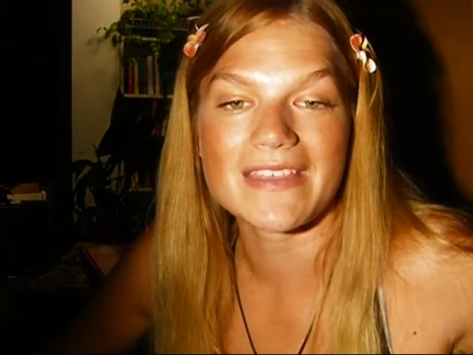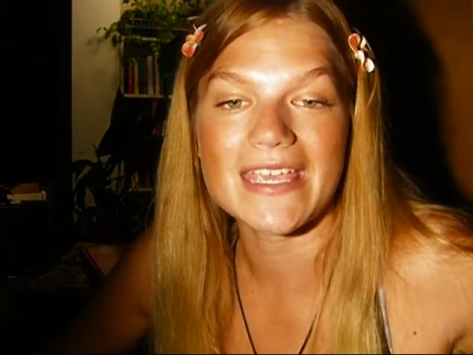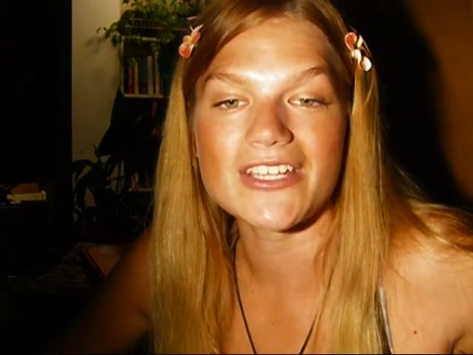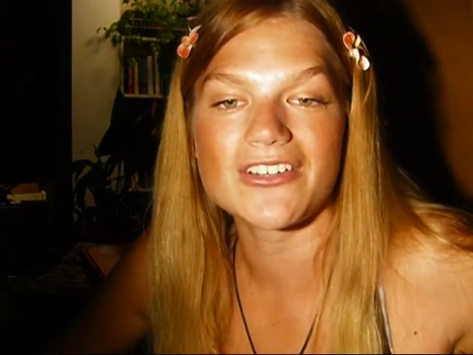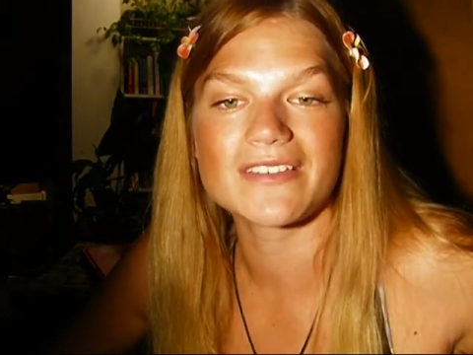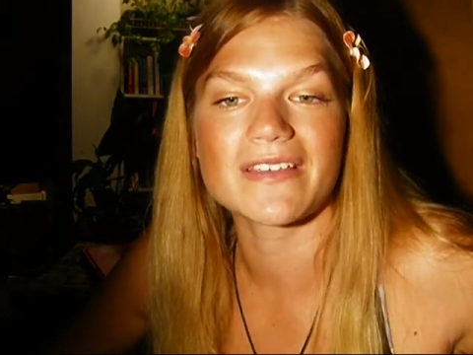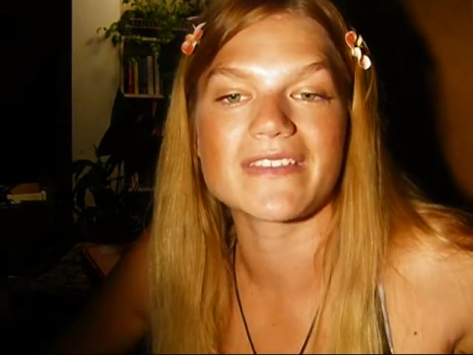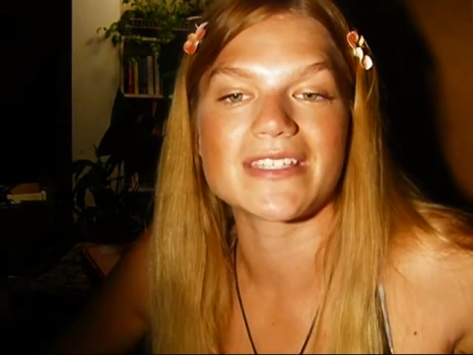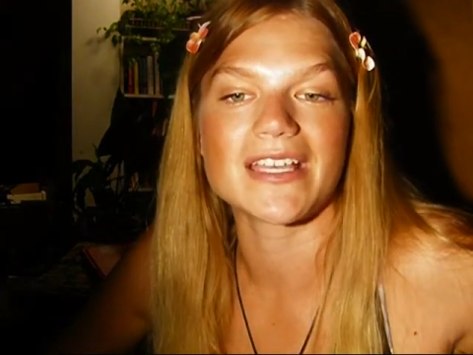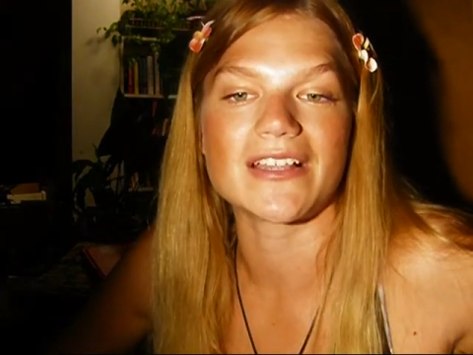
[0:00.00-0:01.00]
The entrance
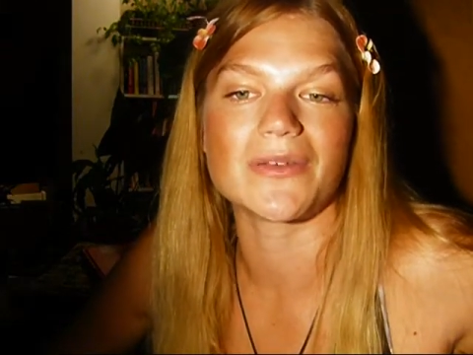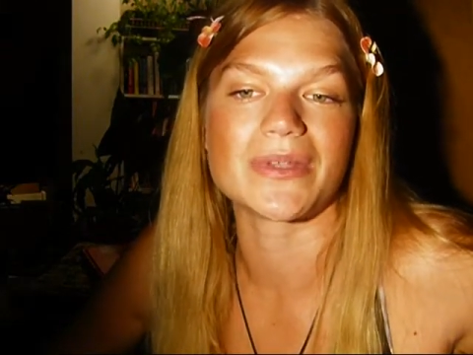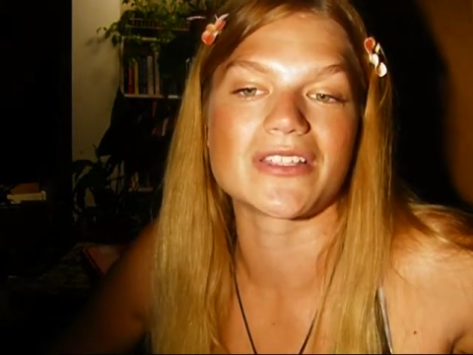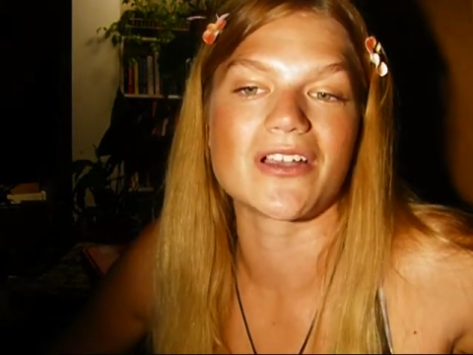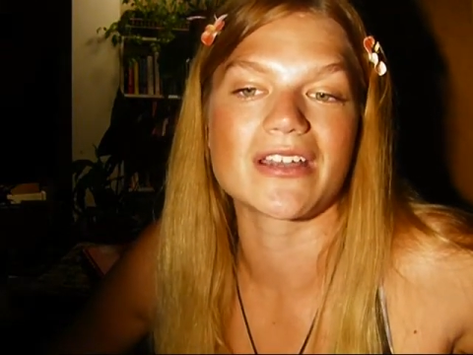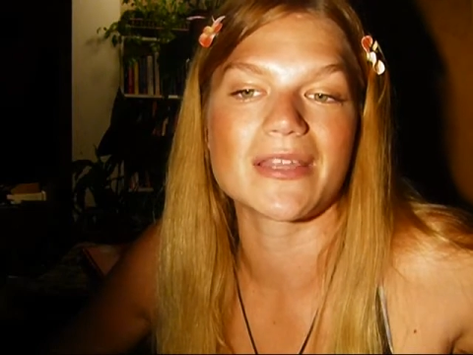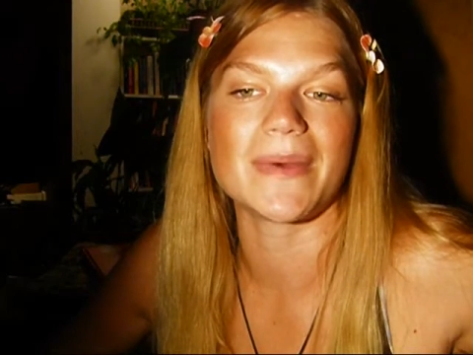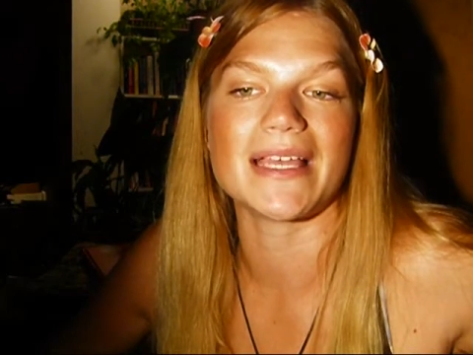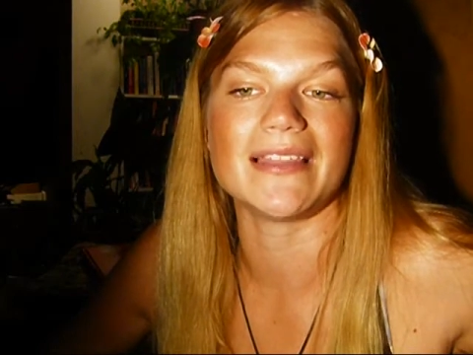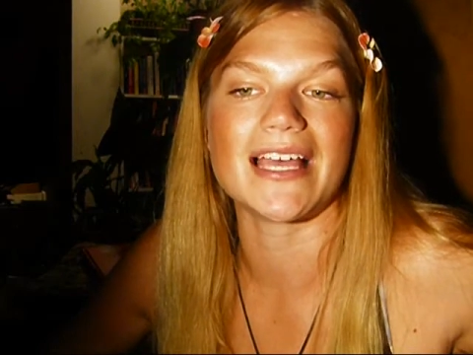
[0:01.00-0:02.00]
of this tunnel was
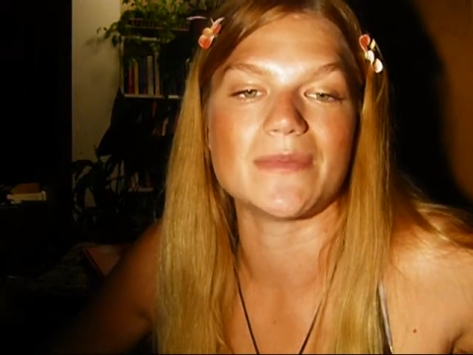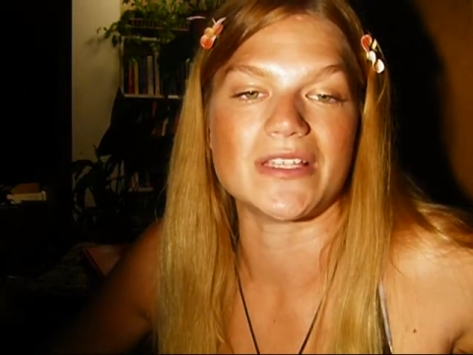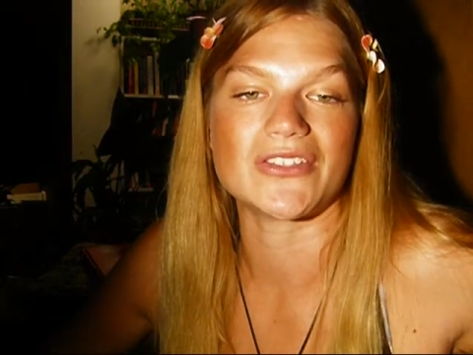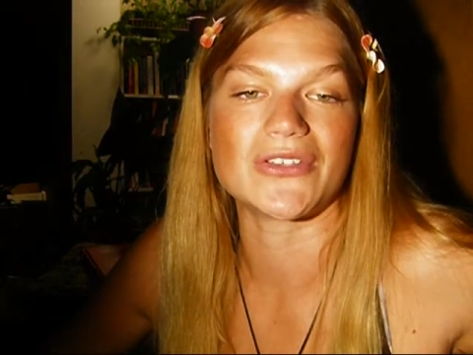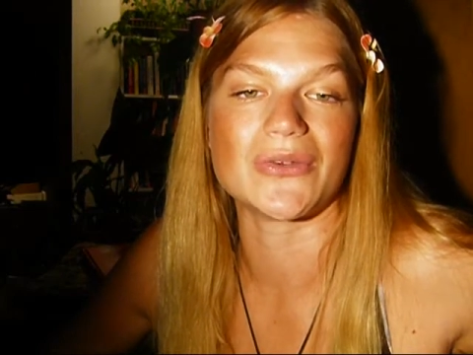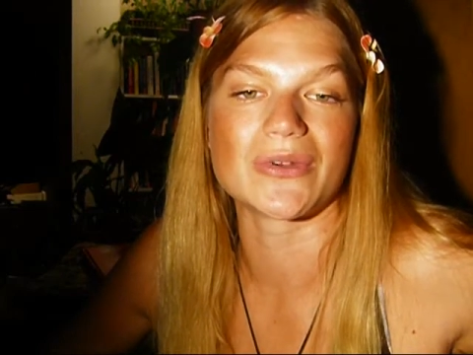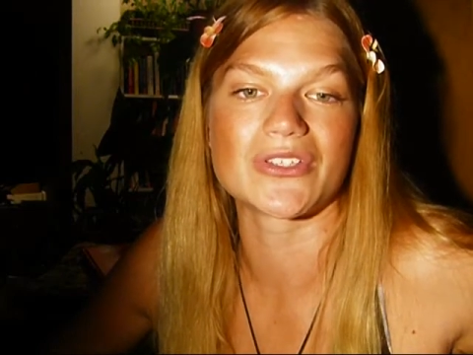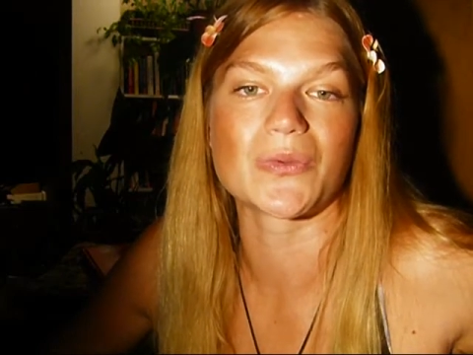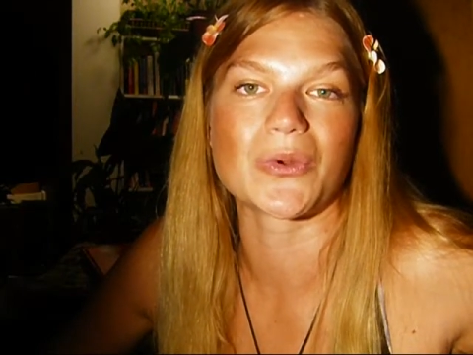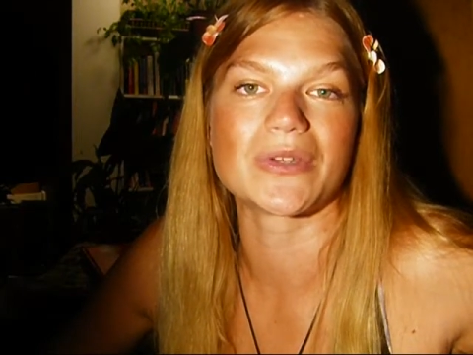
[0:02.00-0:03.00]
guarded by lamas who
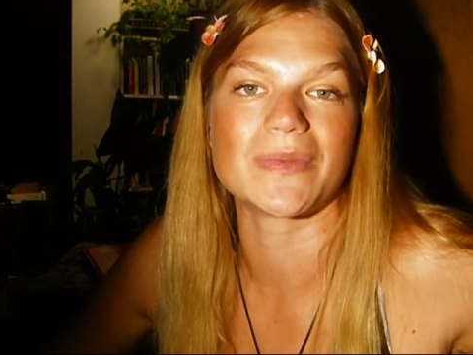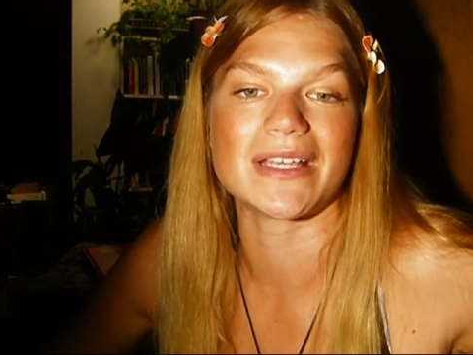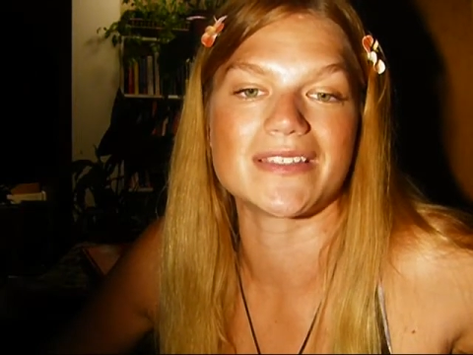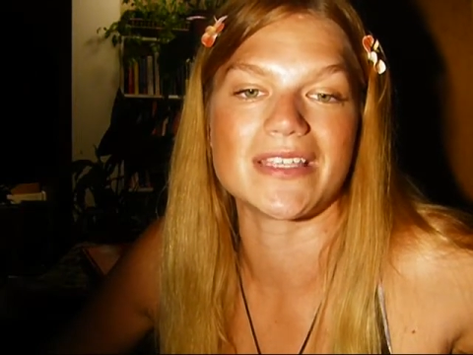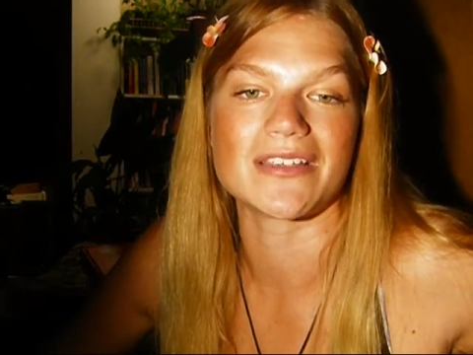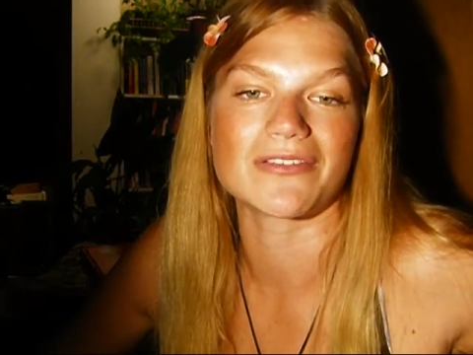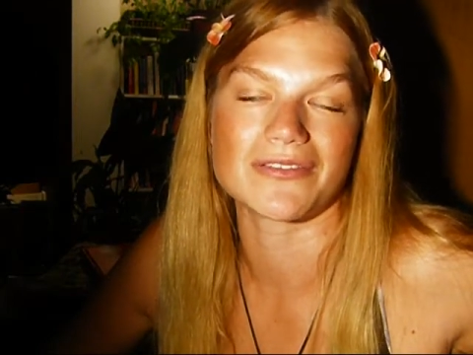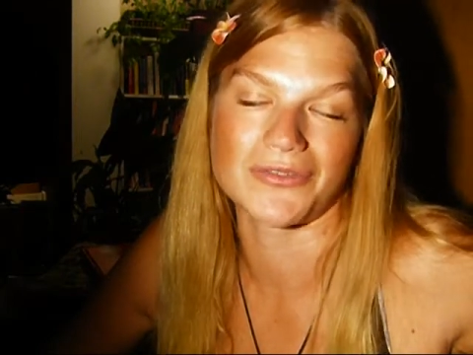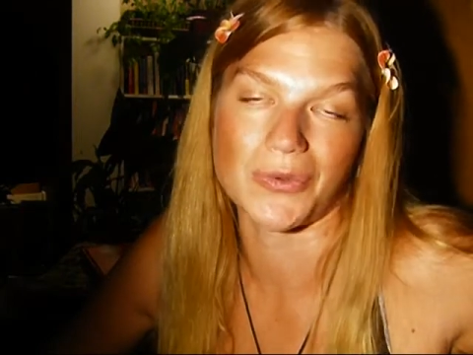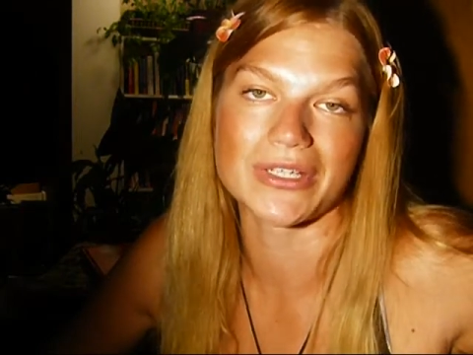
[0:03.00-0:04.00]
were sworn
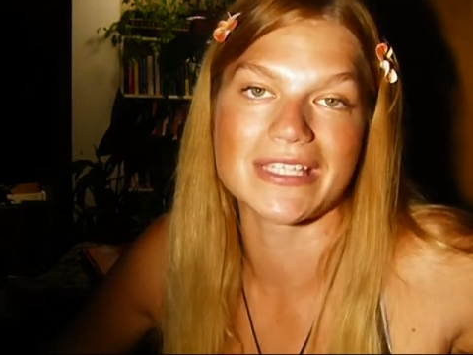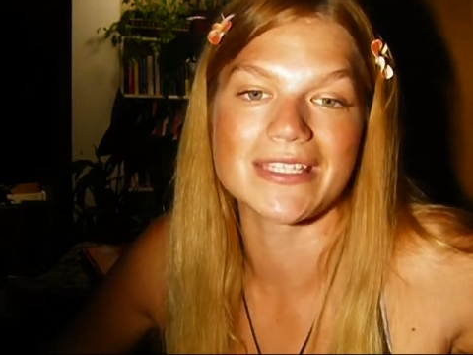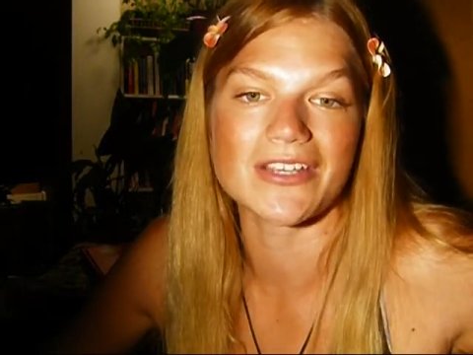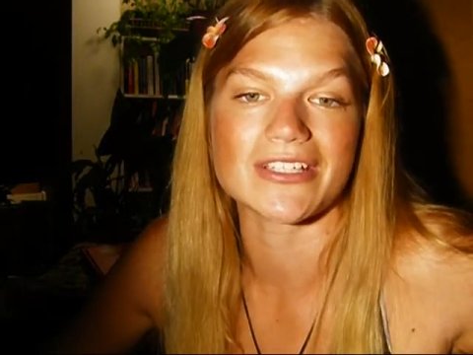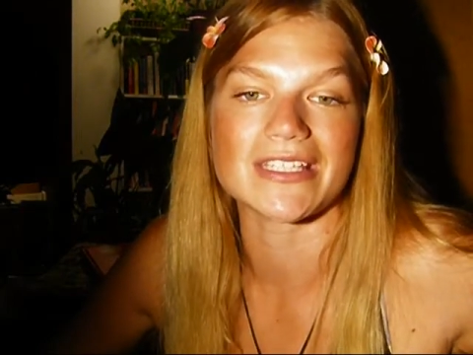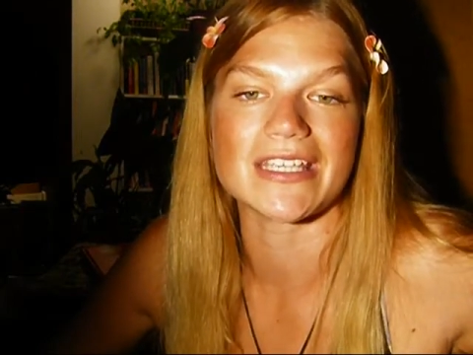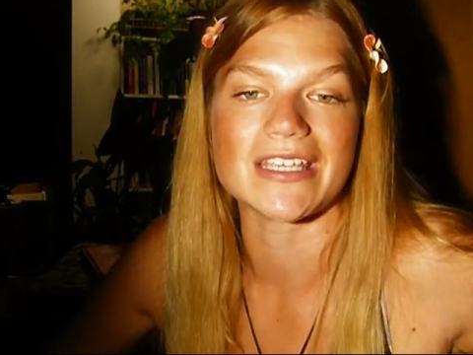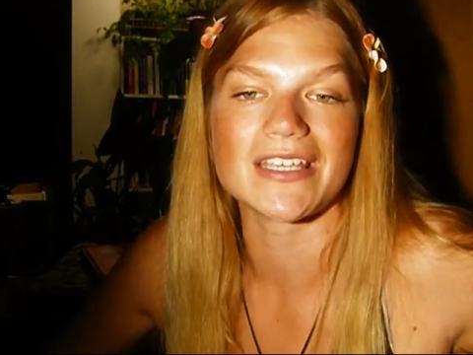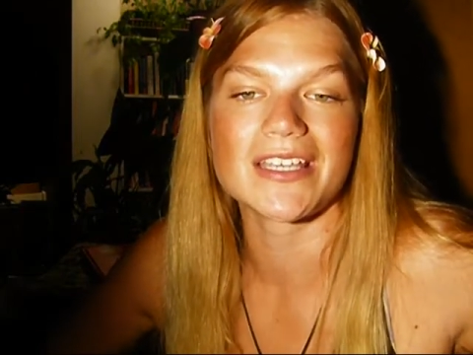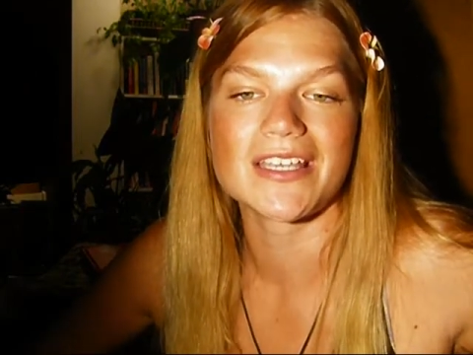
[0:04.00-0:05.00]
to secrecy.